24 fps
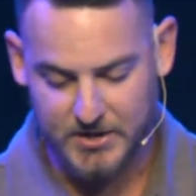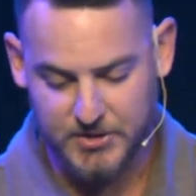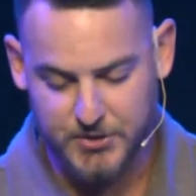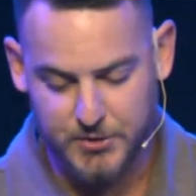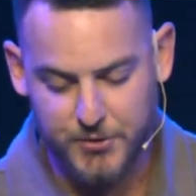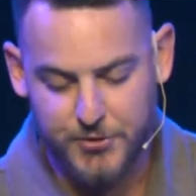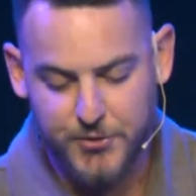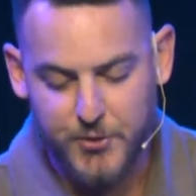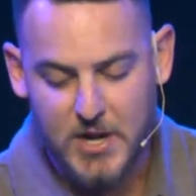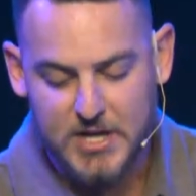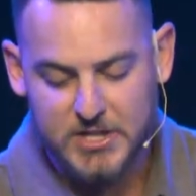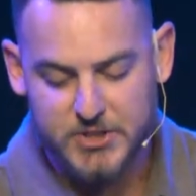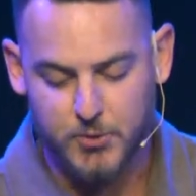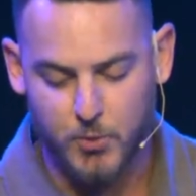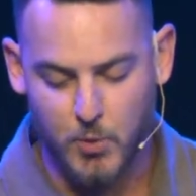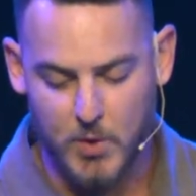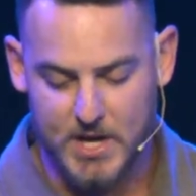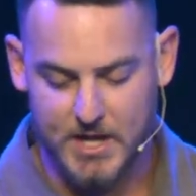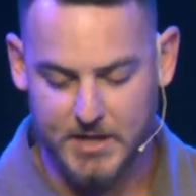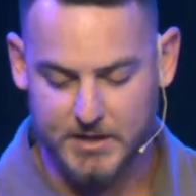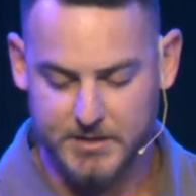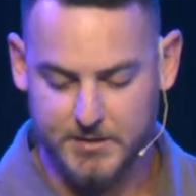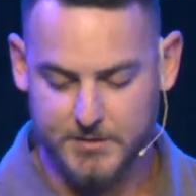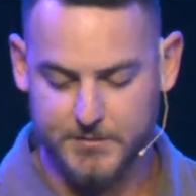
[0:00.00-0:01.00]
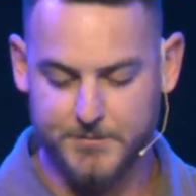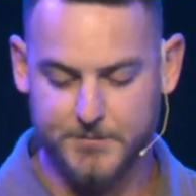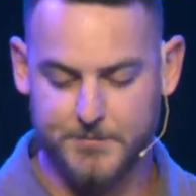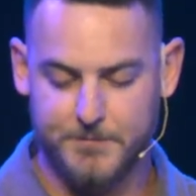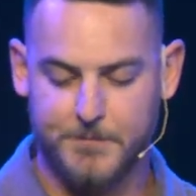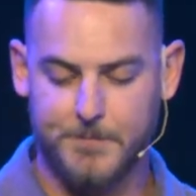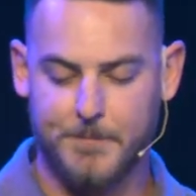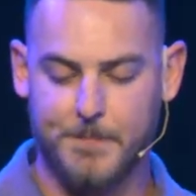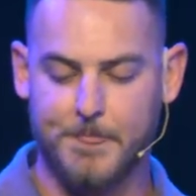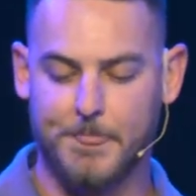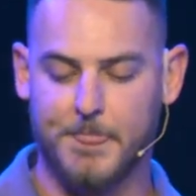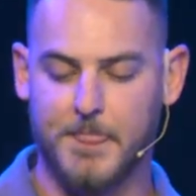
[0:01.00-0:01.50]
to thresh wheat.
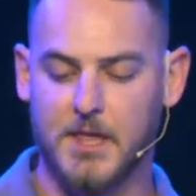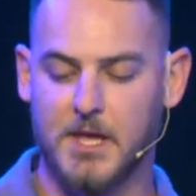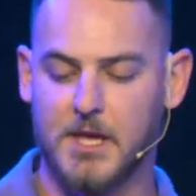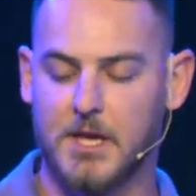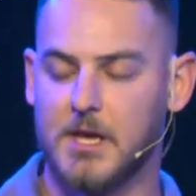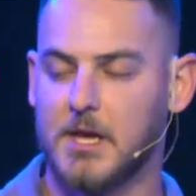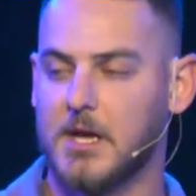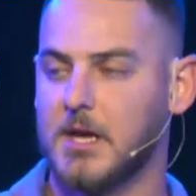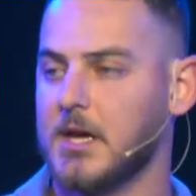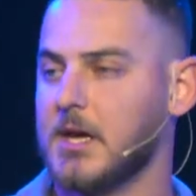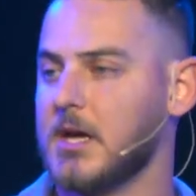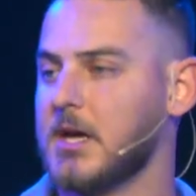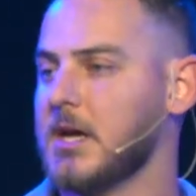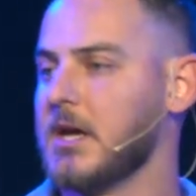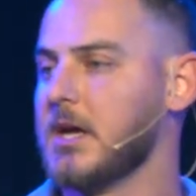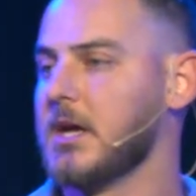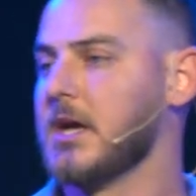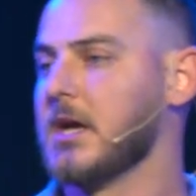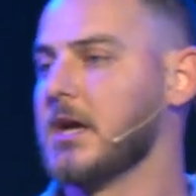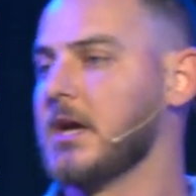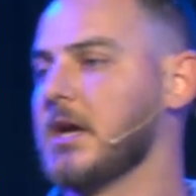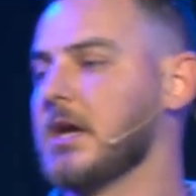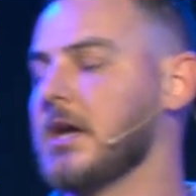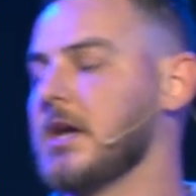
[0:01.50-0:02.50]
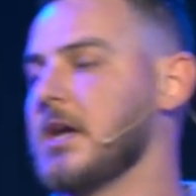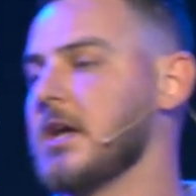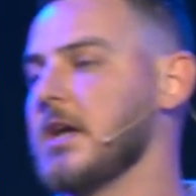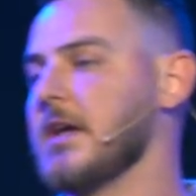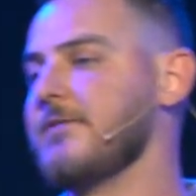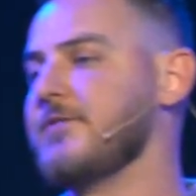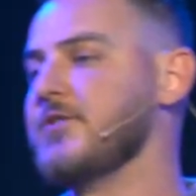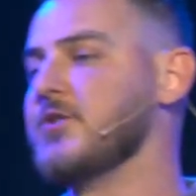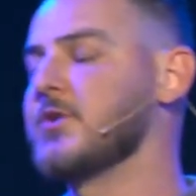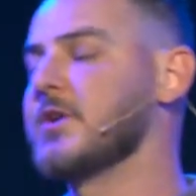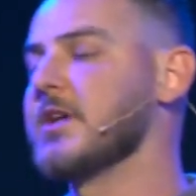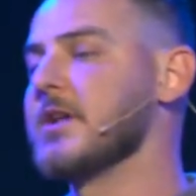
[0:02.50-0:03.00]
Tratando de triar el trigo.
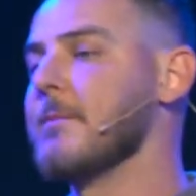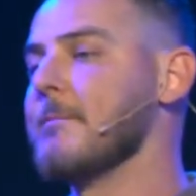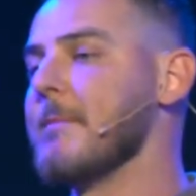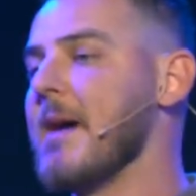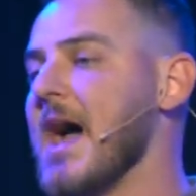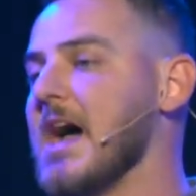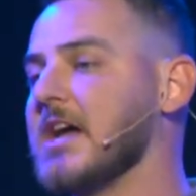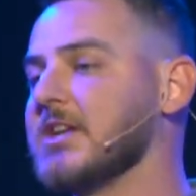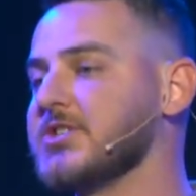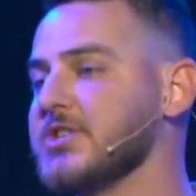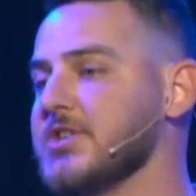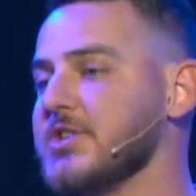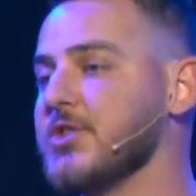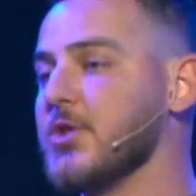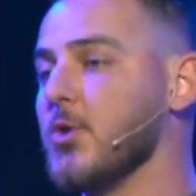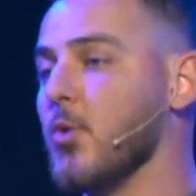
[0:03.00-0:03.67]
If you can imagine the